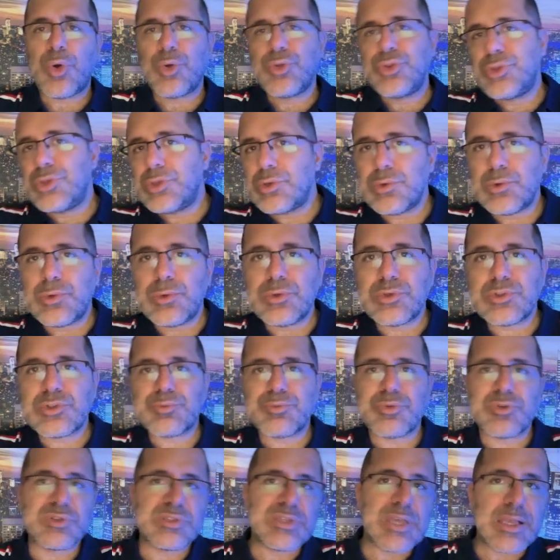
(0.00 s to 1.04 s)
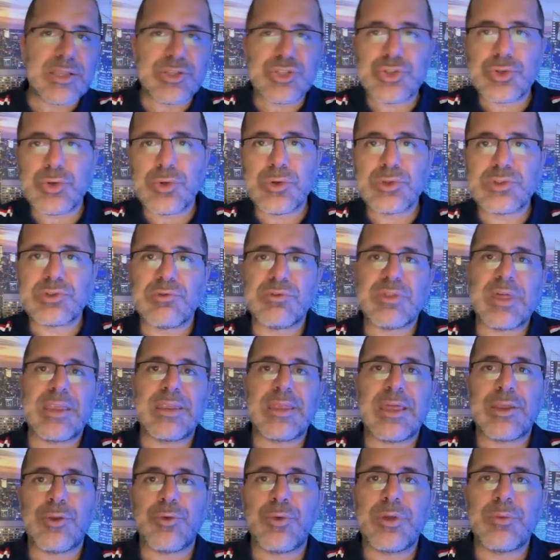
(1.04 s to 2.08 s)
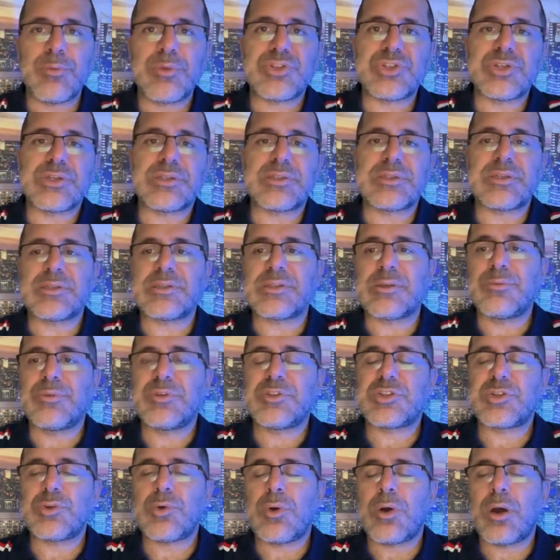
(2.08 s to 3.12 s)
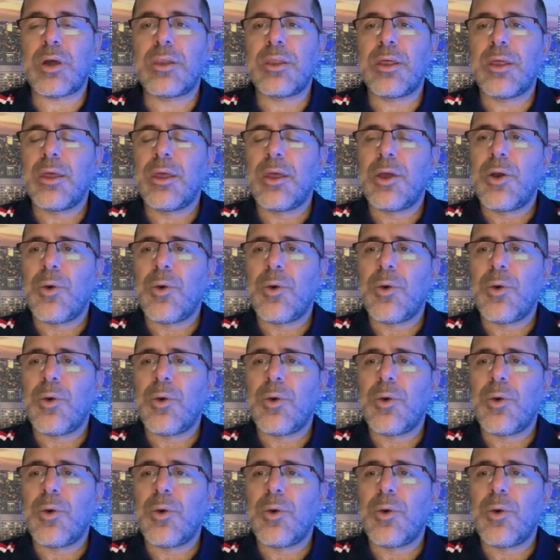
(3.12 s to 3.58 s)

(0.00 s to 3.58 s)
on news, potentials of that nano imaging system and so on.